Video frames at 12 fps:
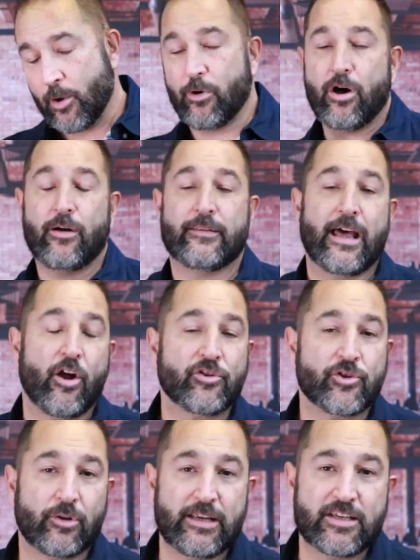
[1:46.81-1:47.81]
Well, that
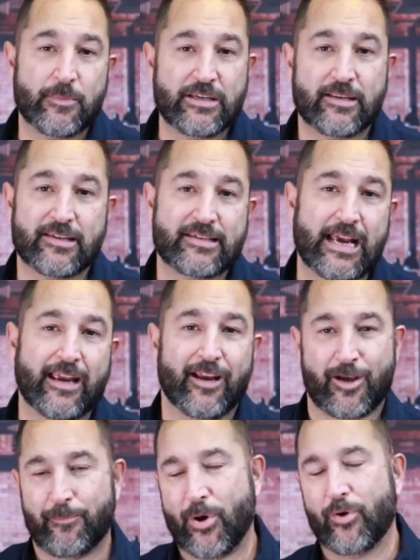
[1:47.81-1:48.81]
also leads me to the
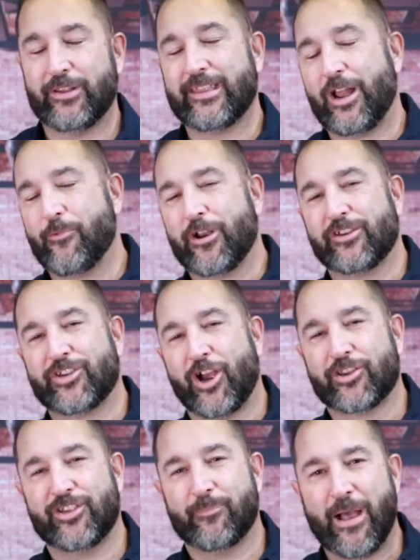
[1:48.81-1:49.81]
second component that I want to
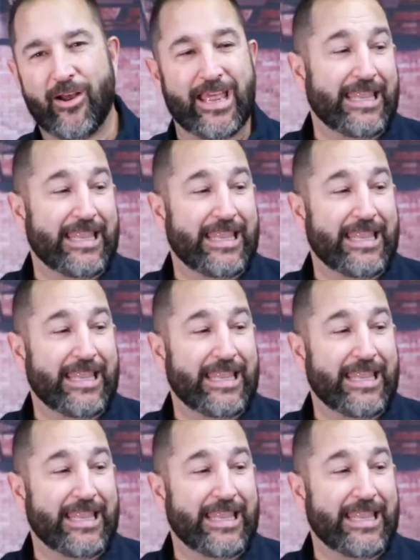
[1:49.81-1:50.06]
talk to you about,